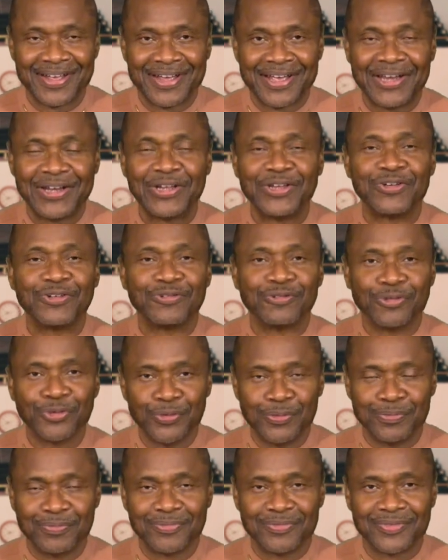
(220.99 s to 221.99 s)
and his
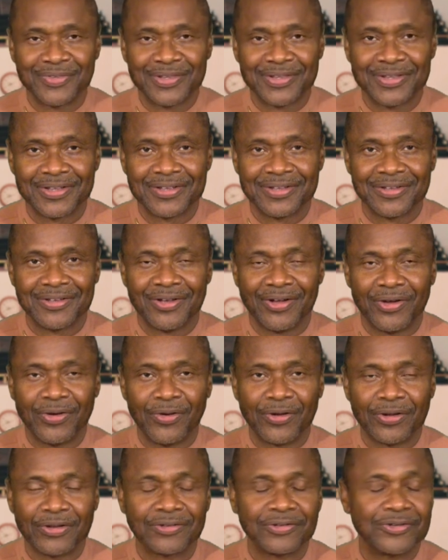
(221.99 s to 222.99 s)
group
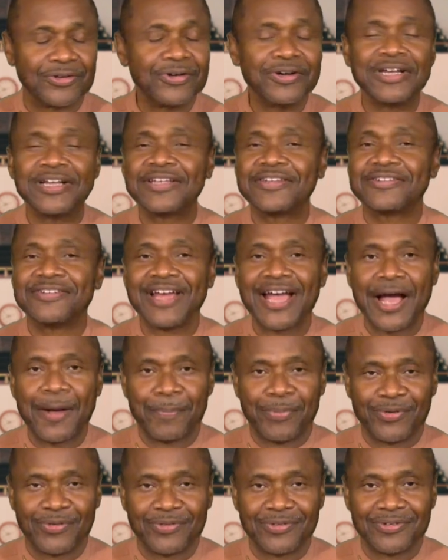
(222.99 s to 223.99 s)
are a good
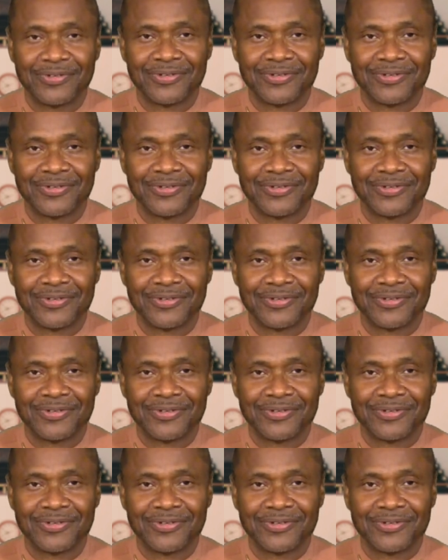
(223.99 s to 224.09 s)
example